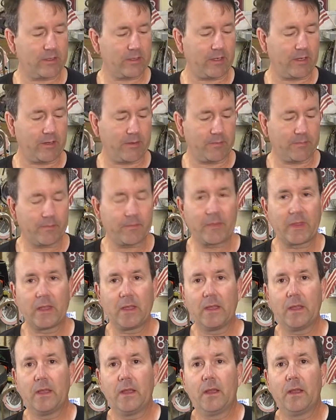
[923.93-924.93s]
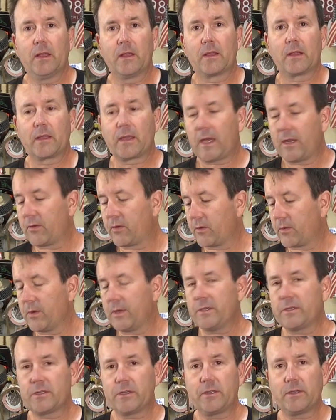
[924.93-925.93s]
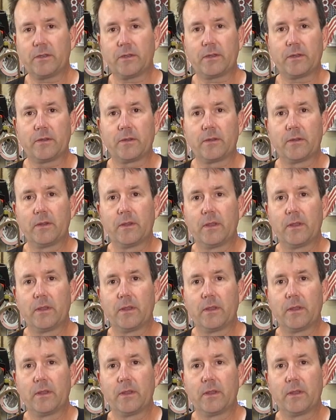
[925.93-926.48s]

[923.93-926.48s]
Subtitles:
Kind of the reason